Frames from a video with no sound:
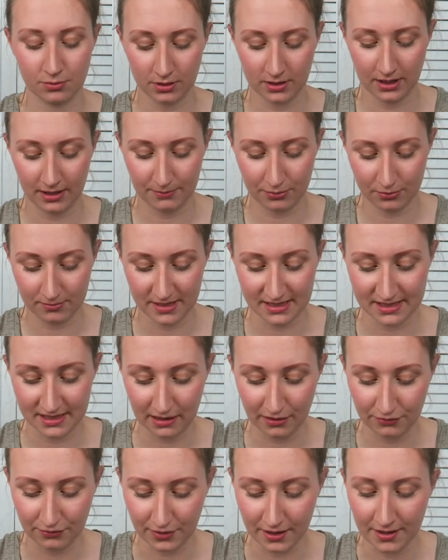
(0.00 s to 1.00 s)
one that i bought
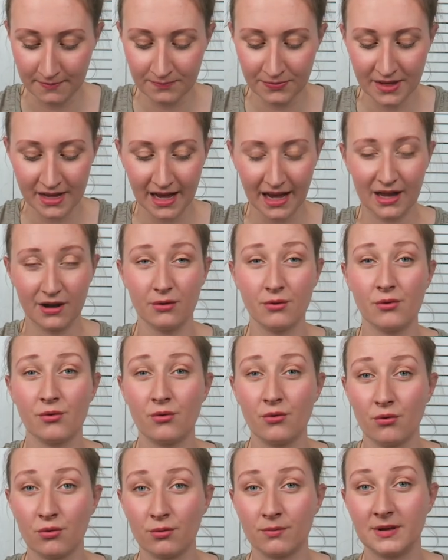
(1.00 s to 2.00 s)
myself that i
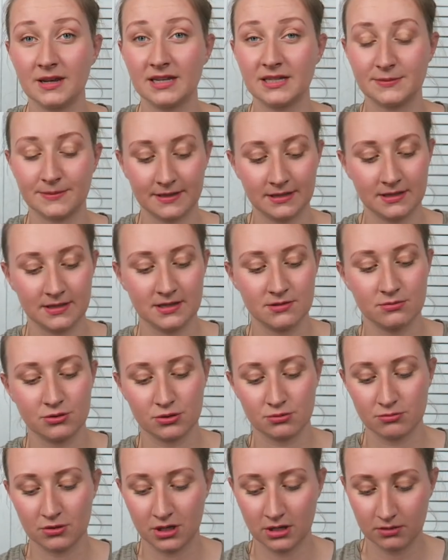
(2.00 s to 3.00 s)
don't normally spend this
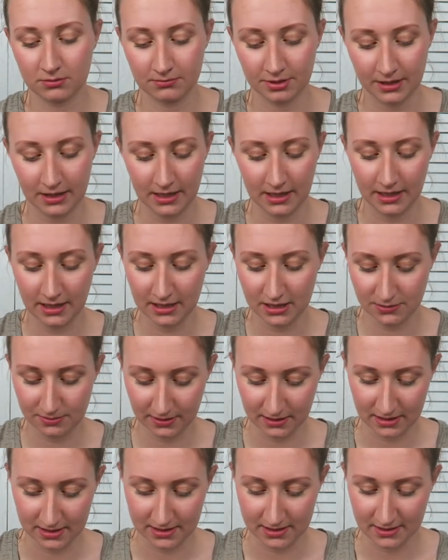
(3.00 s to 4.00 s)
much money on bikinis
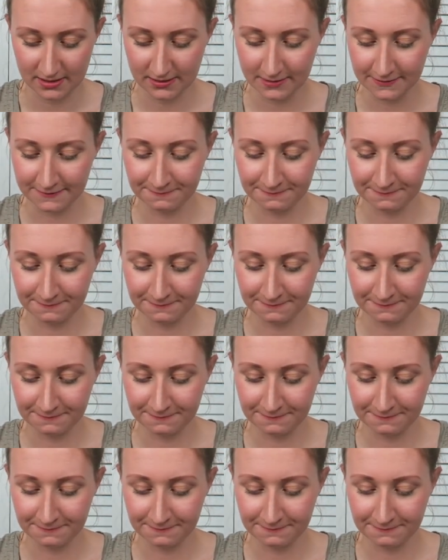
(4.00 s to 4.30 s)
because